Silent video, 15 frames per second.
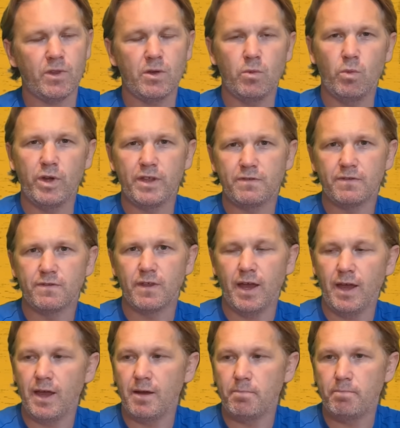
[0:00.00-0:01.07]
with
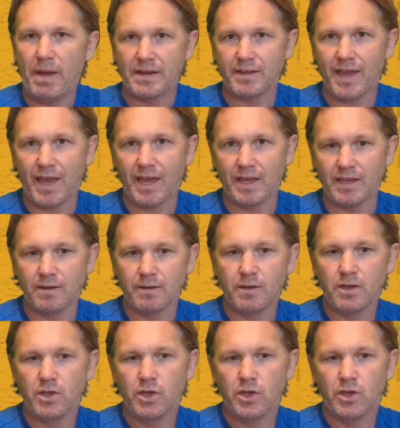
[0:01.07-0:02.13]
Ben Kay,
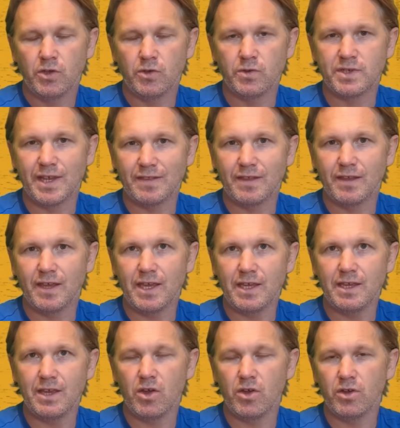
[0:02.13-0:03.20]
who said that
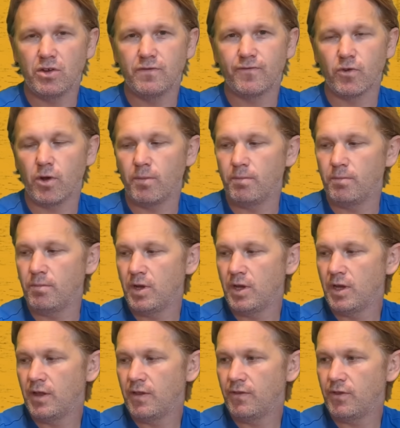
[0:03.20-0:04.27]
he heard from
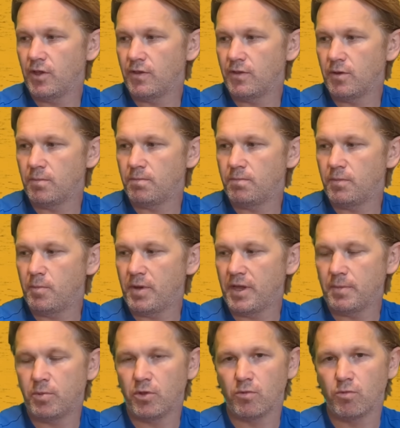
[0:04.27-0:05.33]
the
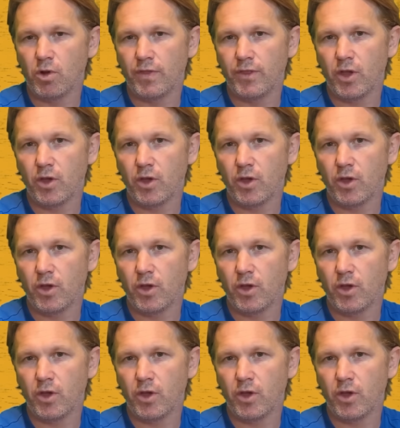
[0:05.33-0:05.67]
people that run the